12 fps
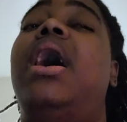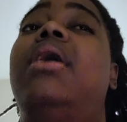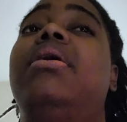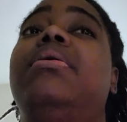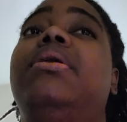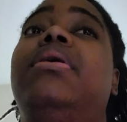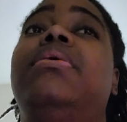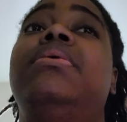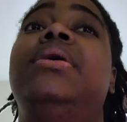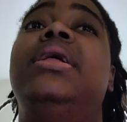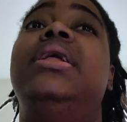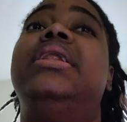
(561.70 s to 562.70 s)
I don't know.
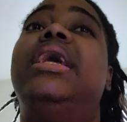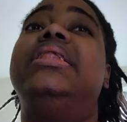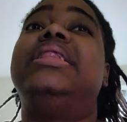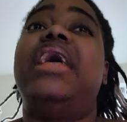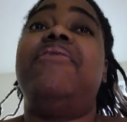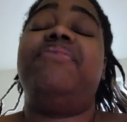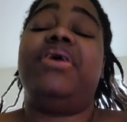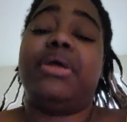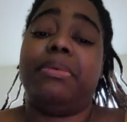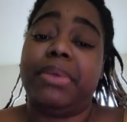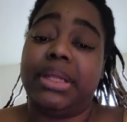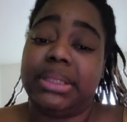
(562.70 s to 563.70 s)
That's their
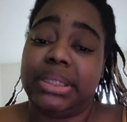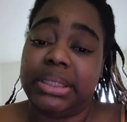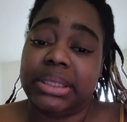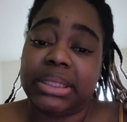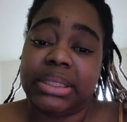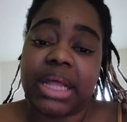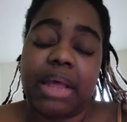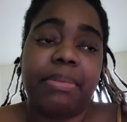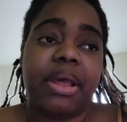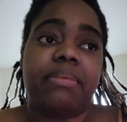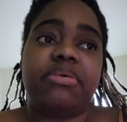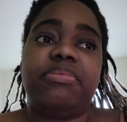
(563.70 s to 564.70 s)
fucking business. That's their
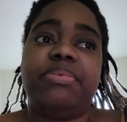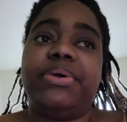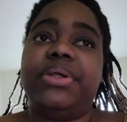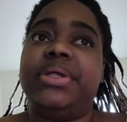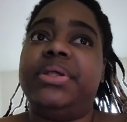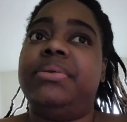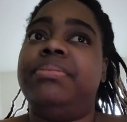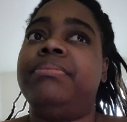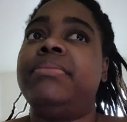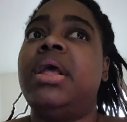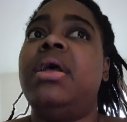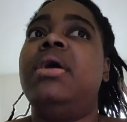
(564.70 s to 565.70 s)
marriage,
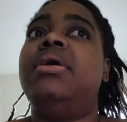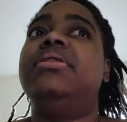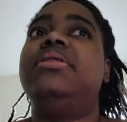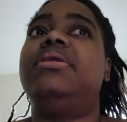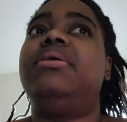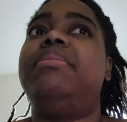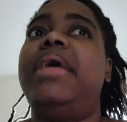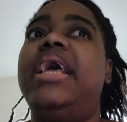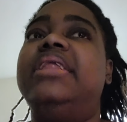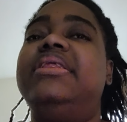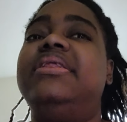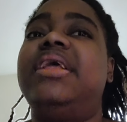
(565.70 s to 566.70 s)
but to the
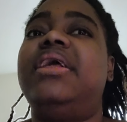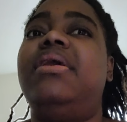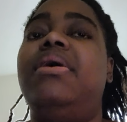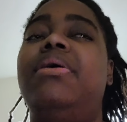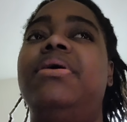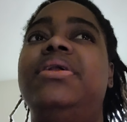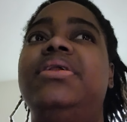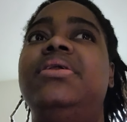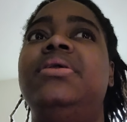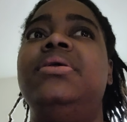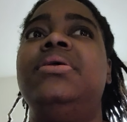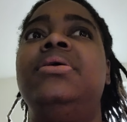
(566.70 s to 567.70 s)
masses at large.
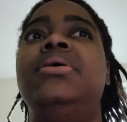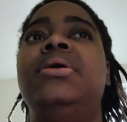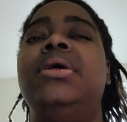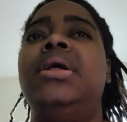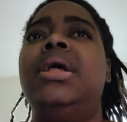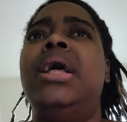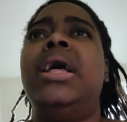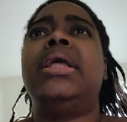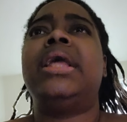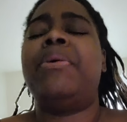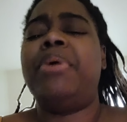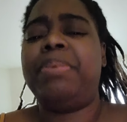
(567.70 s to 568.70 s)

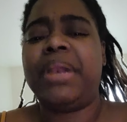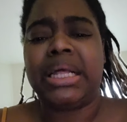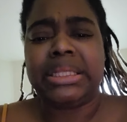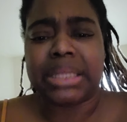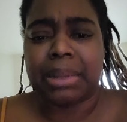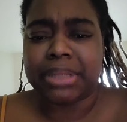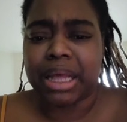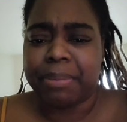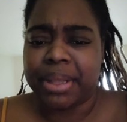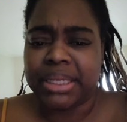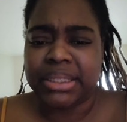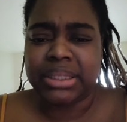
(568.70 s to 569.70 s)
Can we please stop talking
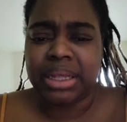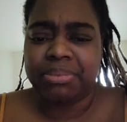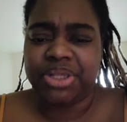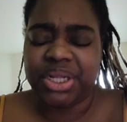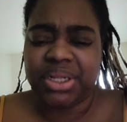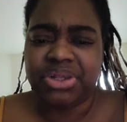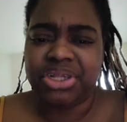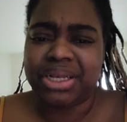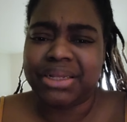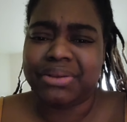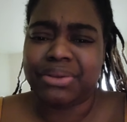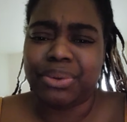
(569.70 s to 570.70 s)
about this dumb shit? This
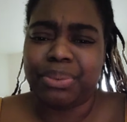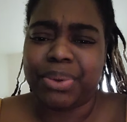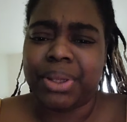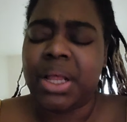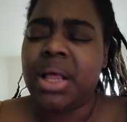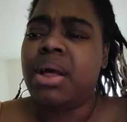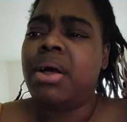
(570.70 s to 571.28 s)
shit is stupid.